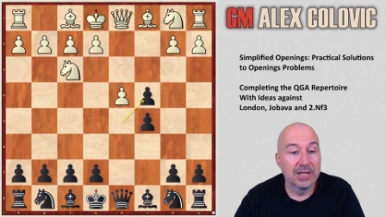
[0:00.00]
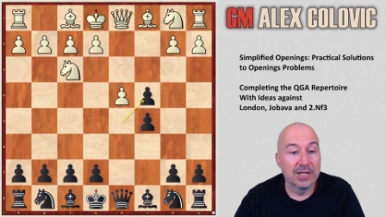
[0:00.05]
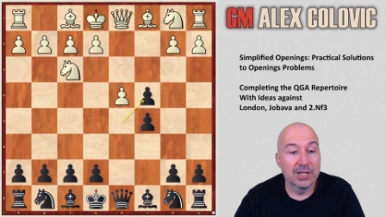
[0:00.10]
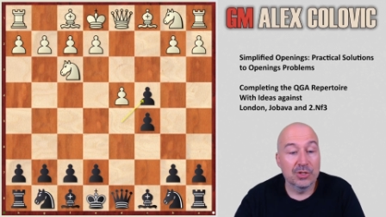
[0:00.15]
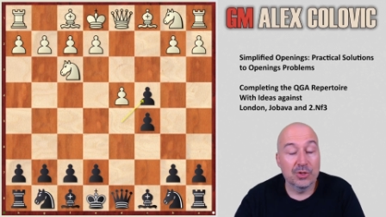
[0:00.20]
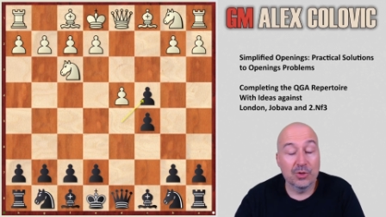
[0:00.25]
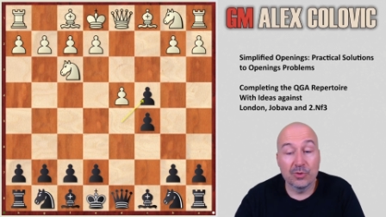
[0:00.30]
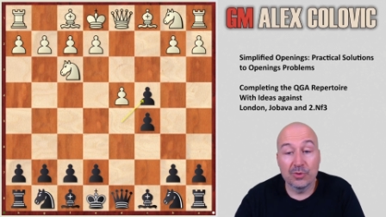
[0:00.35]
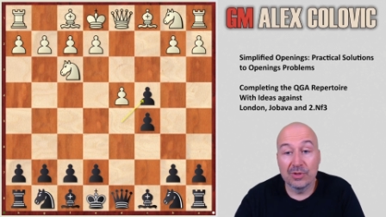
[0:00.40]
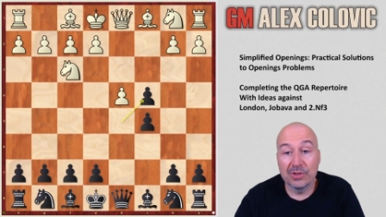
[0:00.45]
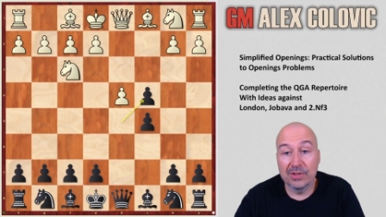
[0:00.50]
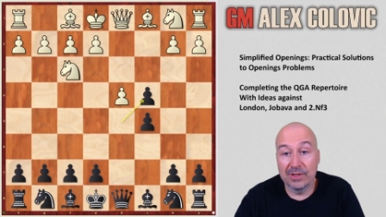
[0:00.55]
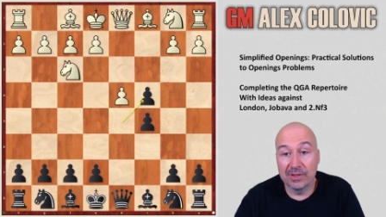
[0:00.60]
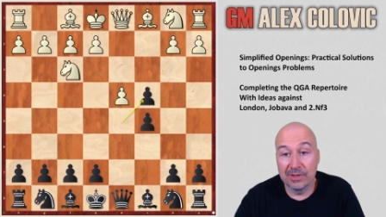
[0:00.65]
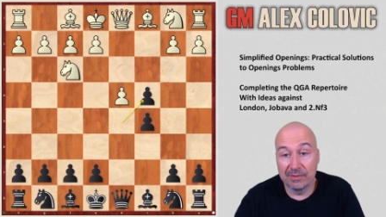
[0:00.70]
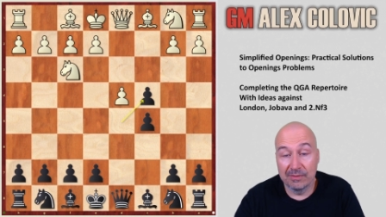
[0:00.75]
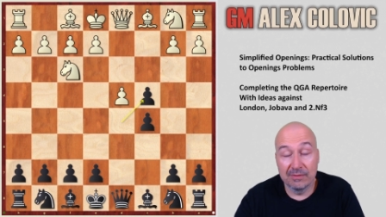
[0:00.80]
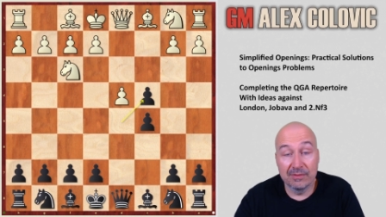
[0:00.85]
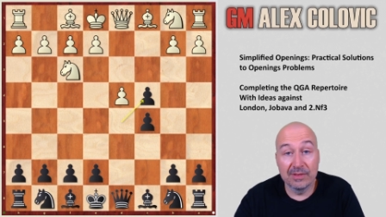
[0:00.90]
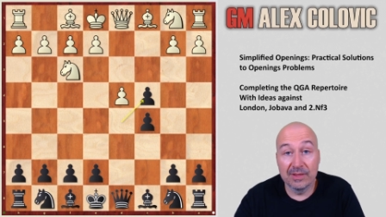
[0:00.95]
So
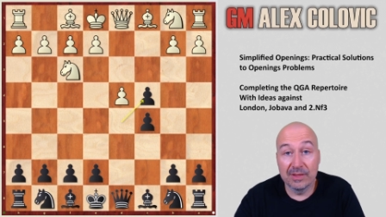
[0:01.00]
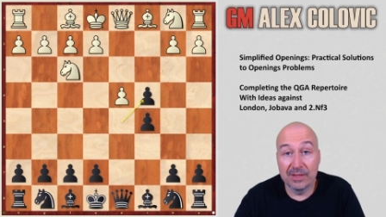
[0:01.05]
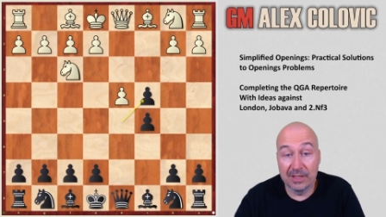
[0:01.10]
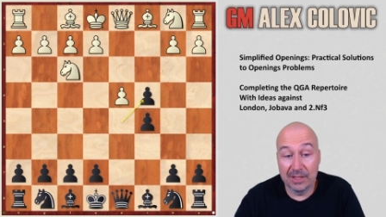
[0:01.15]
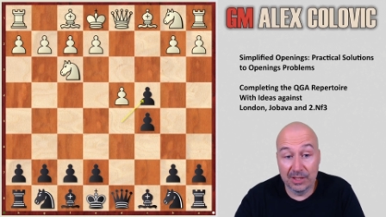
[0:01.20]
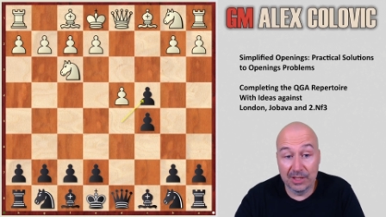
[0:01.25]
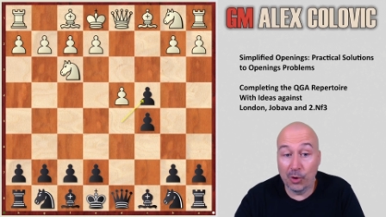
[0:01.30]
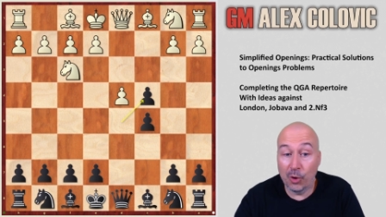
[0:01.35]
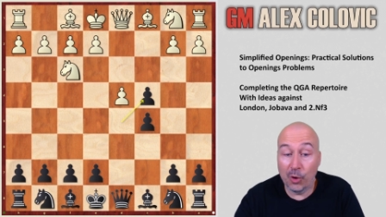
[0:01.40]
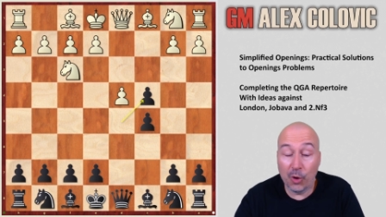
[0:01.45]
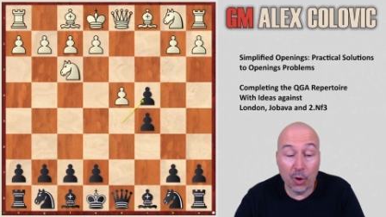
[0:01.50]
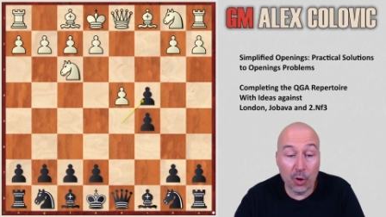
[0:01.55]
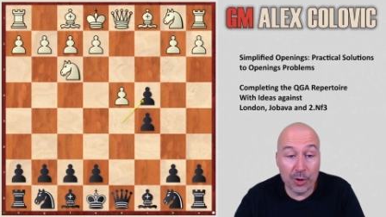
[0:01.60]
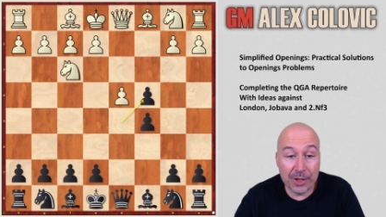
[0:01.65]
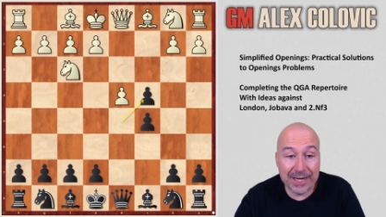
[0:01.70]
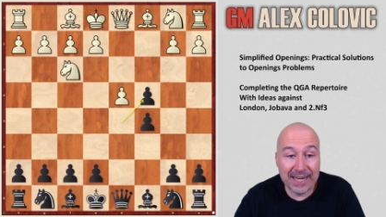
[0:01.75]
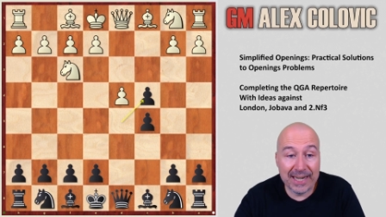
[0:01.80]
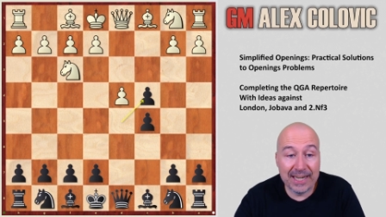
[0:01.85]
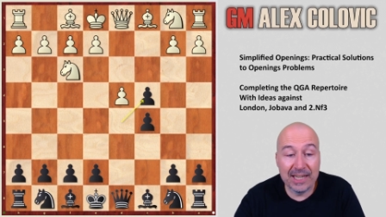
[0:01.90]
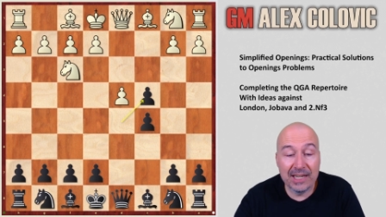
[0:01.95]

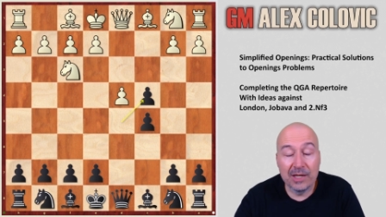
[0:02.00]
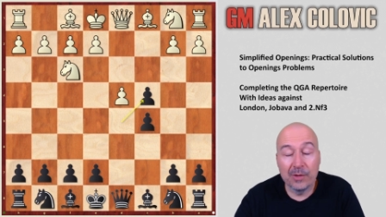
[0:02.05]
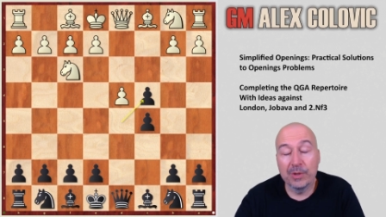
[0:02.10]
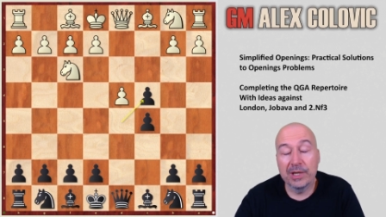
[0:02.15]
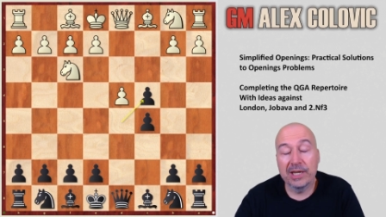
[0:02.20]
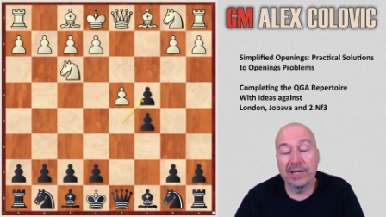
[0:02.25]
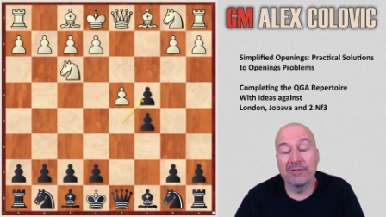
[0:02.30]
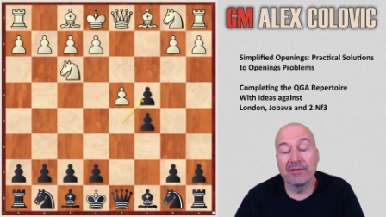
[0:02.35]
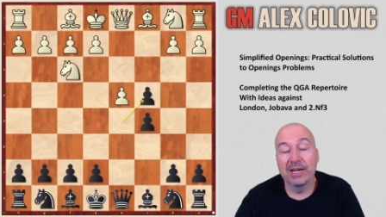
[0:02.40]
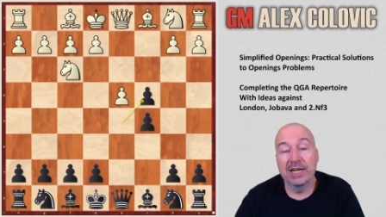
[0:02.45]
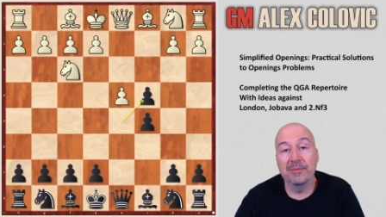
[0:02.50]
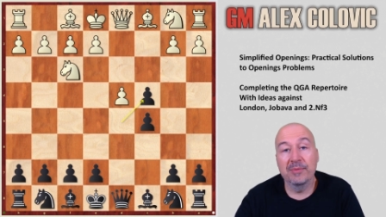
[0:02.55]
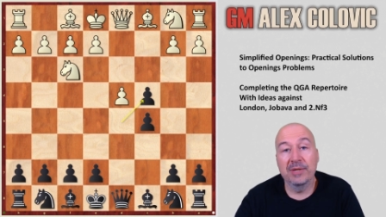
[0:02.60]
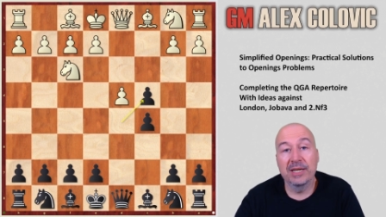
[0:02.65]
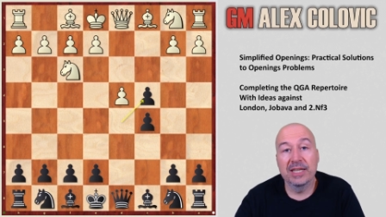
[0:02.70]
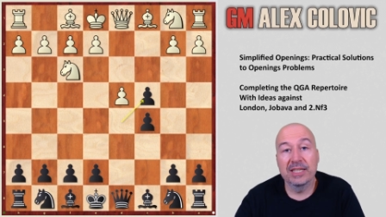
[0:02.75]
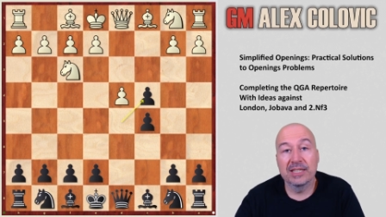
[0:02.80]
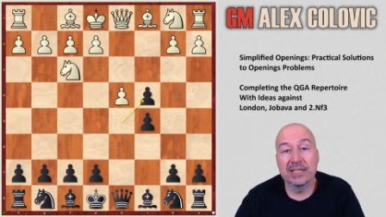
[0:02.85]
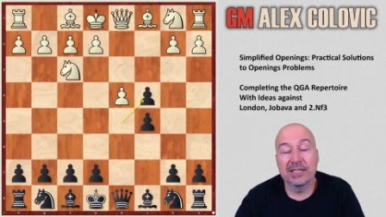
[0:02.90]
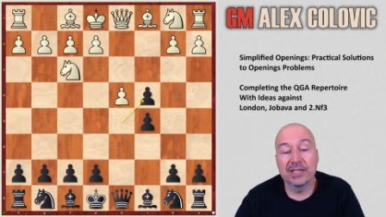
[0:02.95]
already we have
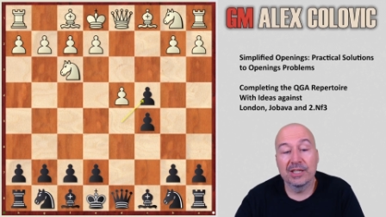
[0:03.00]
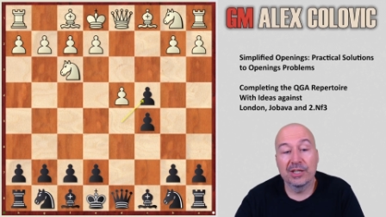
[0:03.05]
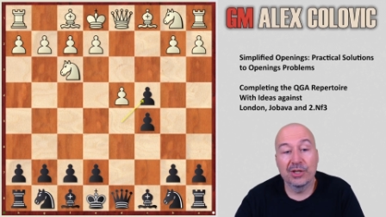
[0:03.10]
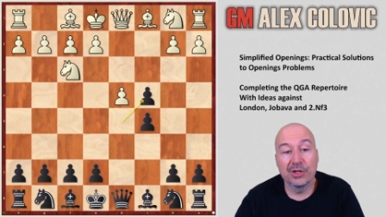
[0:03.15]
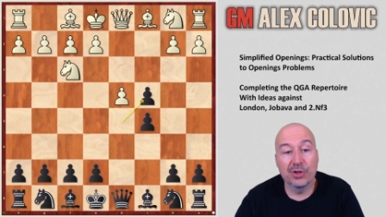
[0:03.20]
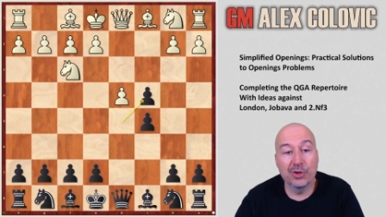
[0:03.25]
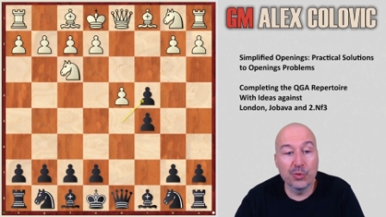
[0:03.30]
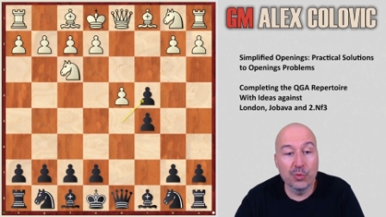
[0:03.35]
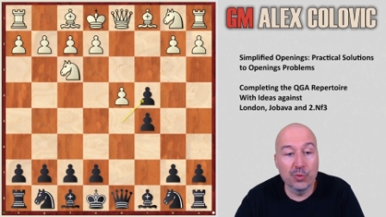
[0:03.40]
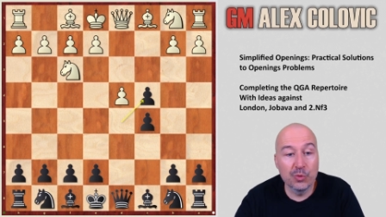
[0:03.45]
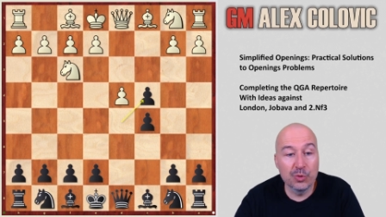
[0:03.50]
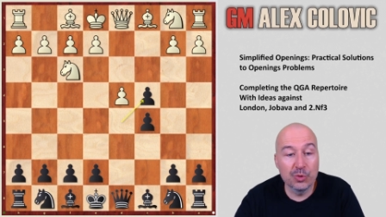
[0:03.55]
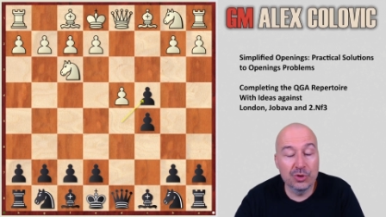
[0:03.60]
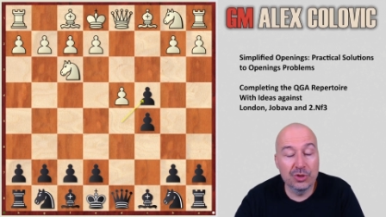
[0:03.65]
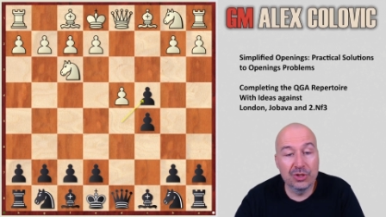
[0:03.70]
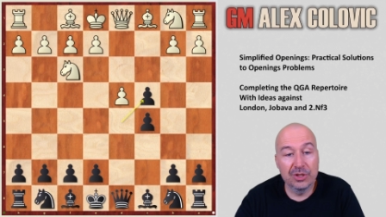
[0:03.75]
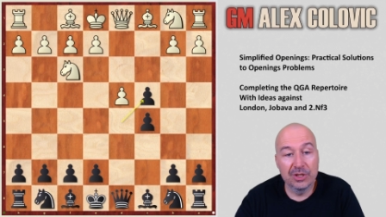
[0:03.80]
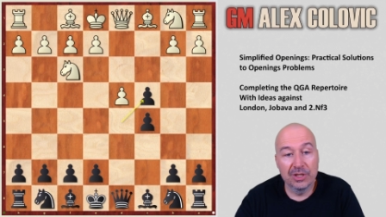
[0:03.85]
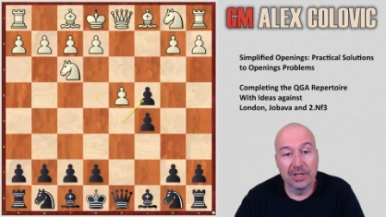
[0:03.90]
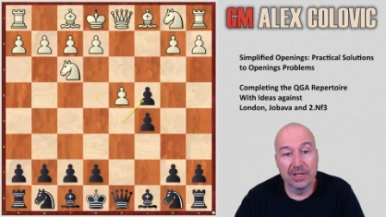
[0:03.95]
eliminated a
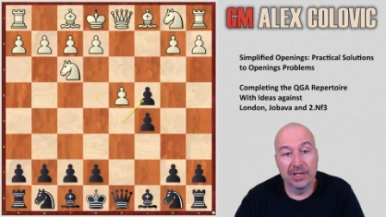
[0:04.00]
huge